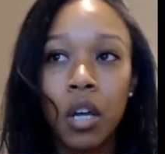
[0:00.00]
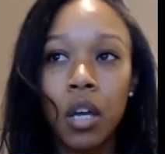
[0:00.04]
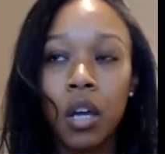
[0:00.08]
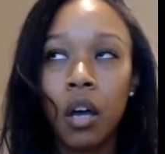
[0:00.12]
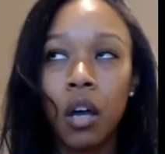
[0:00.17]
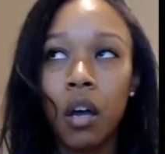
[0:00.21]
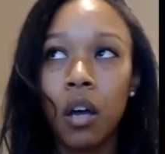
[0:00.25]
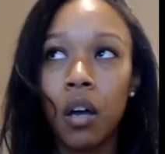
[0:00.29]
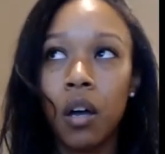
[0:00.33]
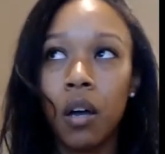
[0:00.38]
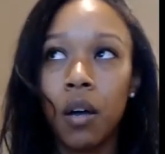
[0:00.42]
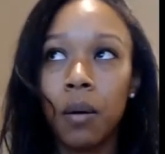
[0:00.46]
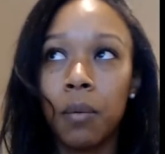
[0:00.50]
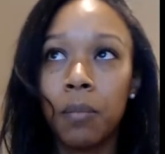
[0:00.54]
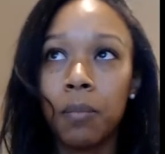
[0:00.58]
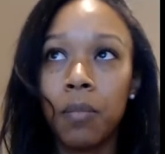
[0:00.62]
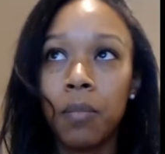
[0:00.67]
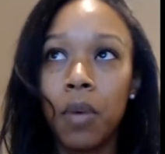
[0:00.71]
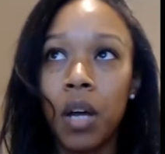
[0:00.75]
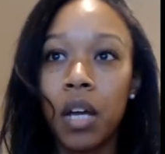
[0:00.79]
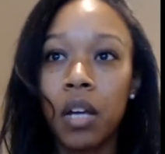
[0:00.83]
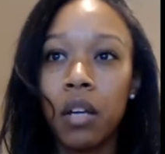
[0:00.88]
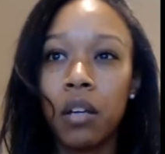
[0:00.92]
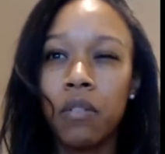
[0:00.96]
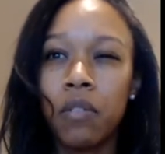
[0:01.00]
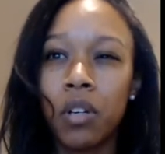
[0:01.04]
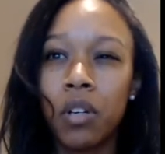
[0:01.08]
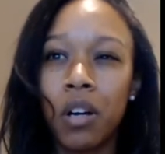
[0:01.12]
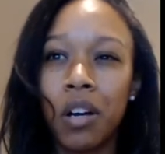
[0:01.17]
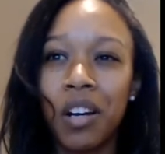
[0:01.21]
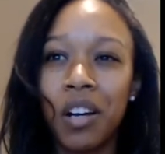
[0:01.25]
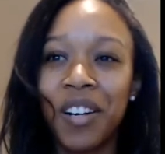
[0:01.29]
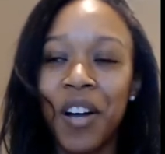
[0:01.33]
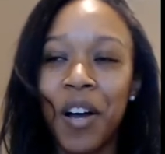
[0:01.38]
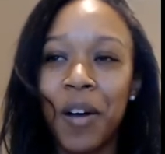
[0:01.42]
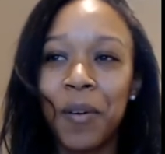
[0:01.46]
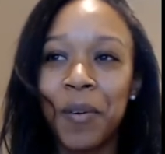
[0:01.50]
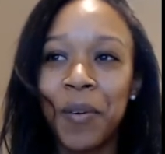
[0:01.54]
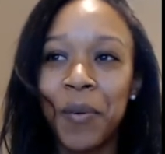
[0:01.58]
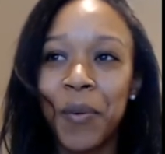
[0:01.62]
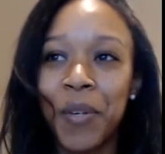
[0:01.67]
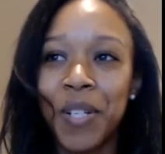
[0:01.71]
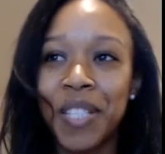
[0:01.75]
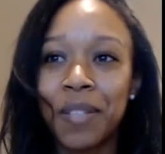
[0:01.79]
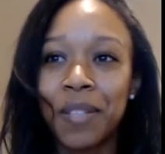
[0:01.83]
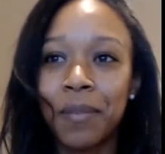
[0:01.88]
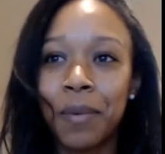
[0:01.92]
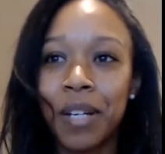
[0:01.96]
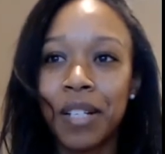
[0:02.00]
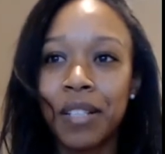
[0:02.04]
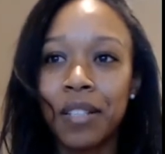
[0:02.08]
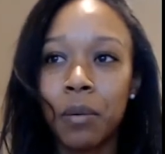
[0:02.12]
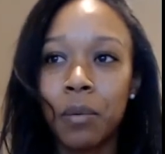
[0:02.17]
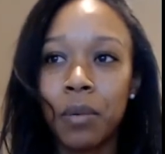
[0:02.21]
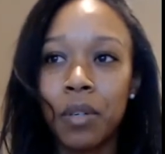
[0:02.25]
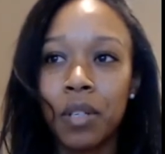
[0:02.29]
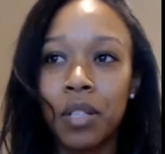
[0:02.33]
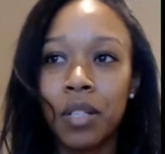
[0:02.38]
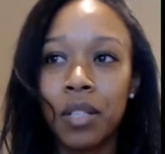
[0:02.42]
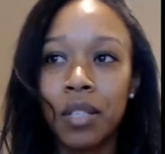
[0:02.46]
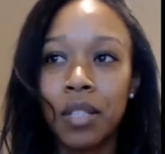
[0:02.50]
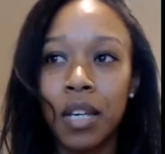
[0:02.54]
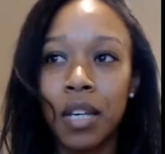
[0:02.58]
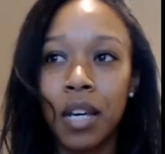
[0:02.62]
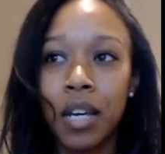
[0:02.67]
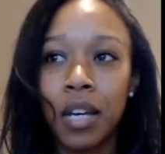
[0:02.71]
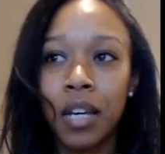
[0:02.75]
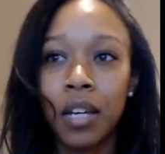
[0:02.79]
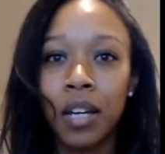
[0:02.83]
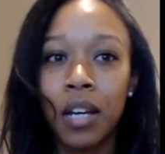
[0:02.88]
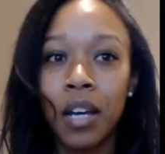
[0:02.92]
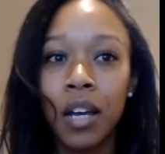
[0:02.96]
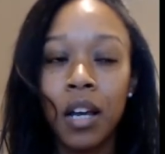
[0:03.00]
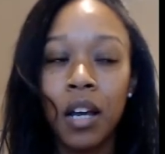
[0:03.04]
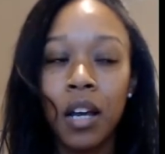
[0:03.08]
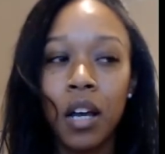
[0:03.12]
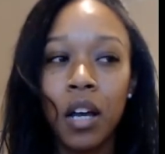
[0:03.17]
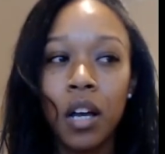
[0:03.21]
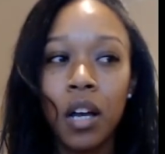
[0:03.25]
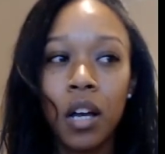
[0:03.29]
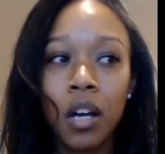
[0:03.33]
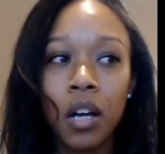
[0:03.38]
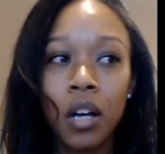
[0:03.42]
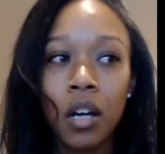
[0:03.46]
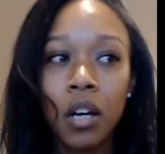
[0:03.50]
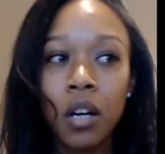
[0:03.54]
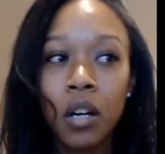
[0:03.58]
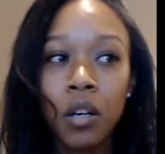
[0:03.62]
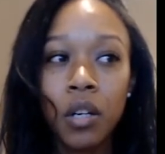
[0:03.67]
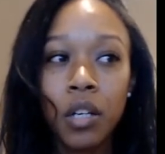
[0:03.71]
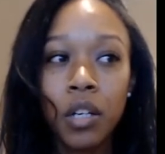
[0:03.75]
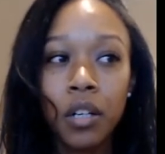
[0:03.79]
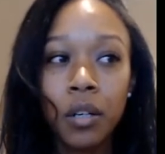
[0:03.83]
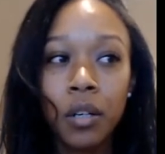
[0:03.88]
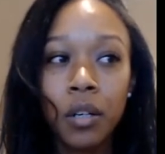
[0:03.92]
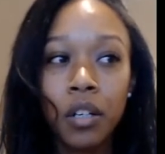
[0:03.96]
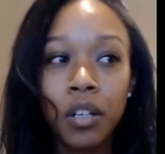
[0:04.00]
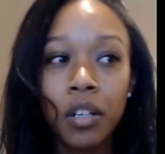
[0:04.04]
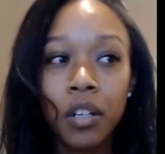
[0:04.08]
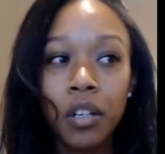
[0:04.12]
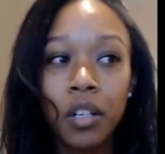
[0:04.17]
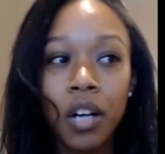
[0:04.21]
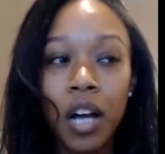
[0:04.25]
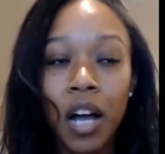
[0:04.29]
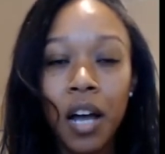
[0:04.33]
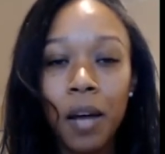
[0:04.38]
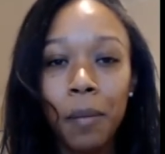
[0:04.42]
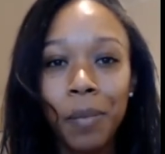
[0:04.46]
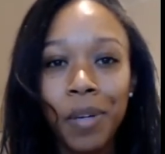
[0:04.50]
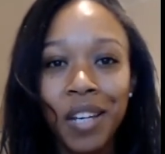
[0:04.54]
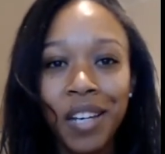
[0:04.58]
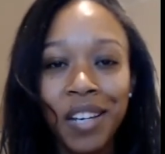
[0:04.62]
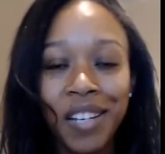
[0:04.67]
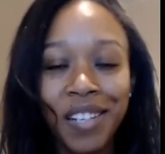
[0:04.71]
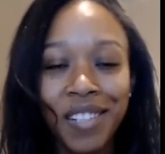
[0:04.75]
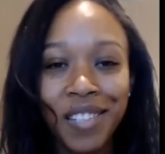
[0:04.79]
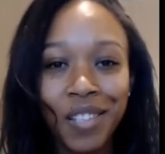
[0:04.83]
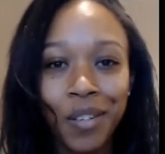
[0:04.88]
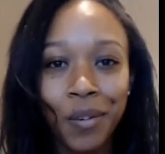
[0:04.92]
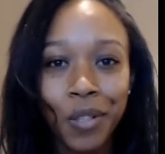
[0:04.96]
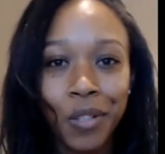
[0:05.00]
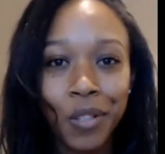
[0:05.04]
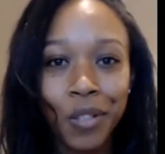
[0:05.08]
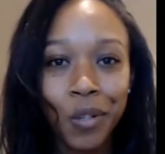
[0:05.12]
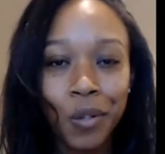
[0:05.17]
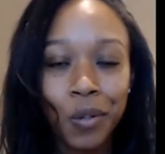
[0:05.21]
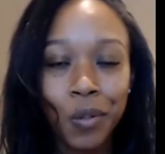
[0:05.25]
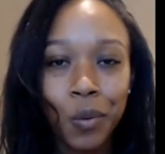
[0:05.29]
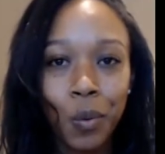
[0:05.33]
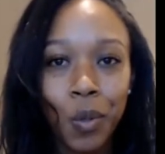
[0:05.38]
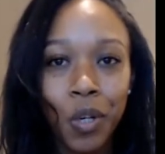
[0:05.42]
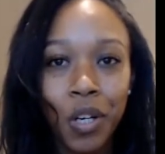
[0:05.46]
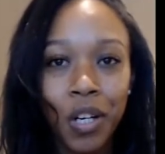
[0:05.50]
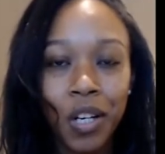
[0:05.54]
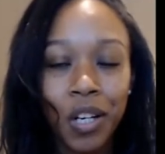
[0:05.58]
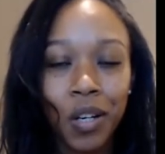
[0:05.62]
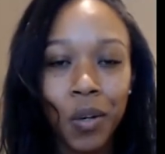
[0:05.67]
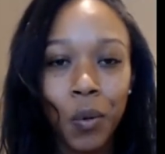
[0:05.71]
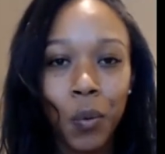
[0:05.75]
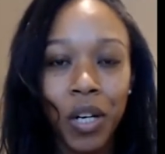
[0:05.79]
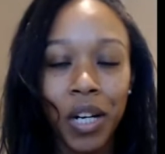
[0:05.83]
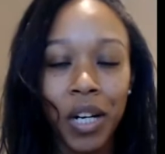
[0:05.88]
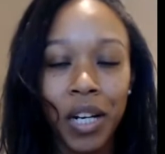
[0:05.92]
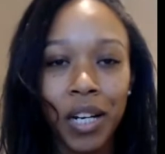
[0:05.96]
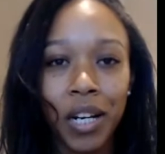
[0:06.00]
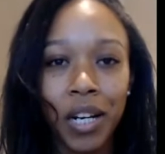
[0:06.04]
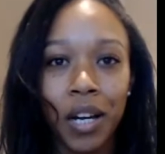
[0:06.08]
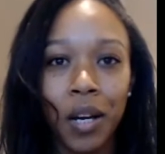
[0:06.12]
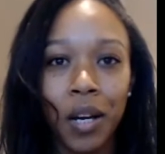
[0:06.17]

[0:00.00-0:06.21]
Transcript: I even got a comment once by someone saying, "Oh, you're copying so-and-so's work," when I